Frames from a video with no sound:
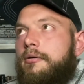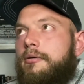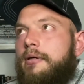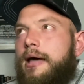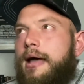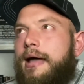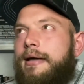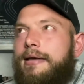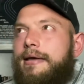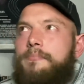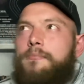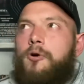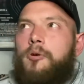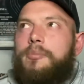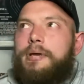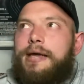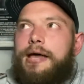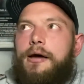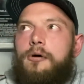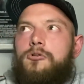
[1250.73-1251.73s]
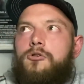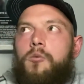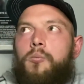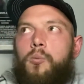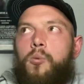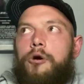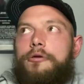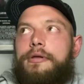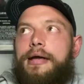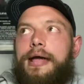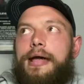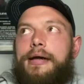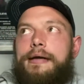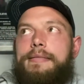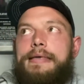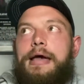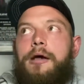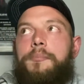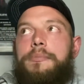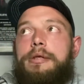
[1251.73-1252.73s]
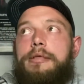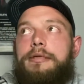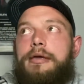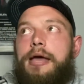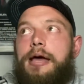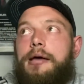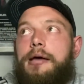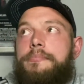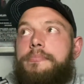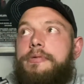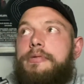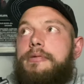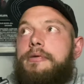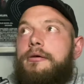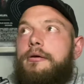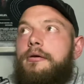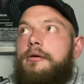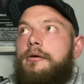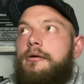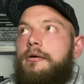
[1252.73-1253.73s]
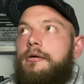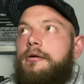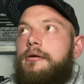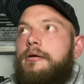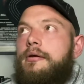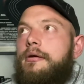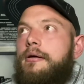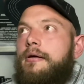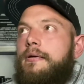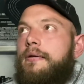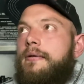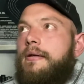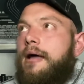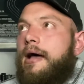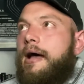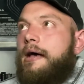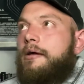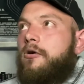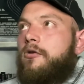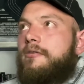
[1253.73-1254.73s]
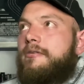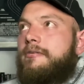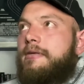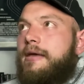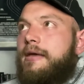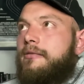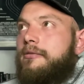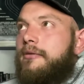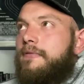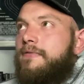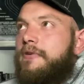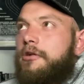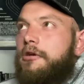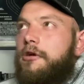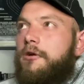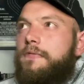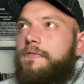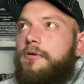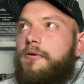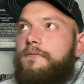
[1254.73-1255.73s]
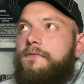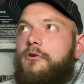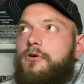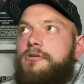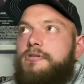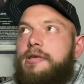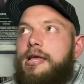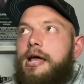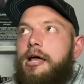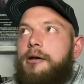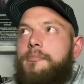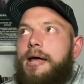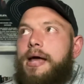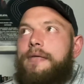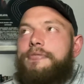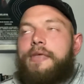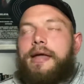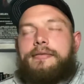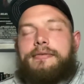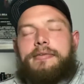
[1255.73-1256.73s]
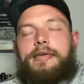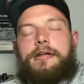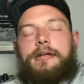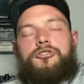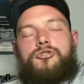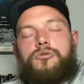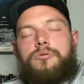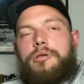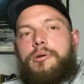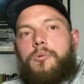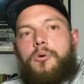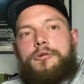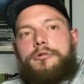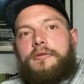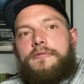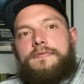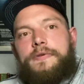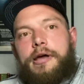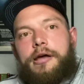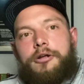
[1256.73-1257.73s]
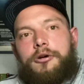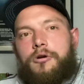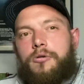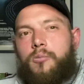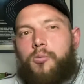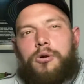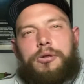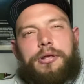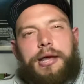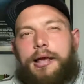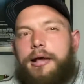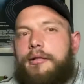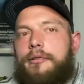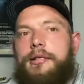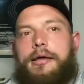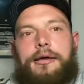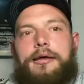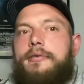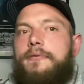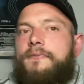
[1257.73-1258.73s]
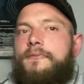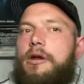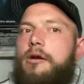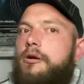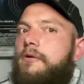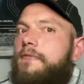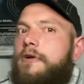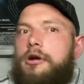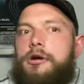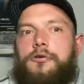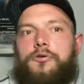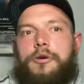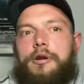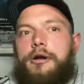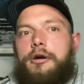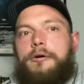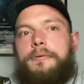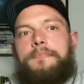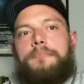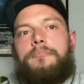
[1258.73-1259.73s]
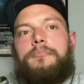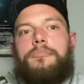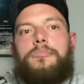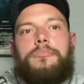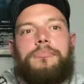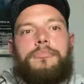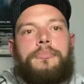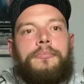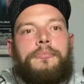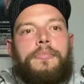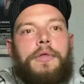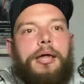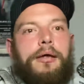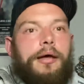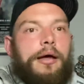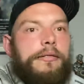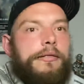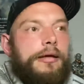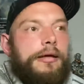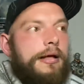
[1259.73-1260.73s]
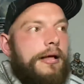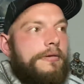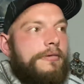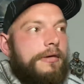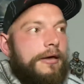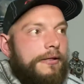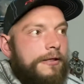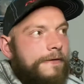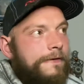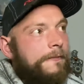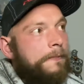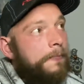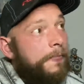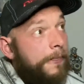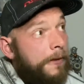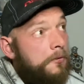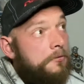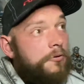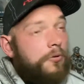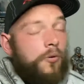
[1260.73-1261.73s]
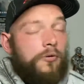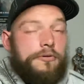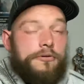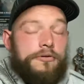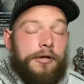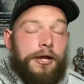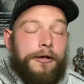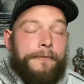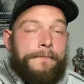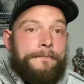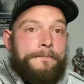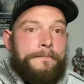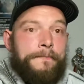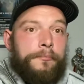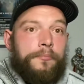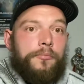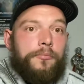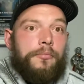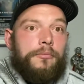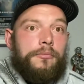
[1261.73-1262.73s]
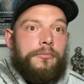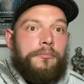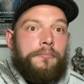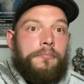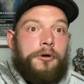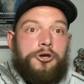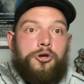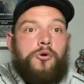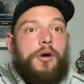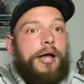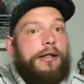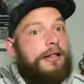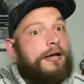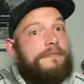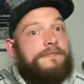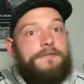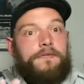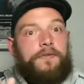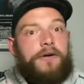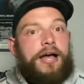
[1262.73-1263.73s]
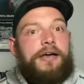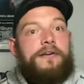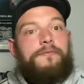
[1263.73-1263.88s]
I can probably count on one hand how many times I got sent the video for the first time and that set truly was to failure on one hand. Like, it's very, very rare. And then I'll say, listen, that was a good set, but you had like 5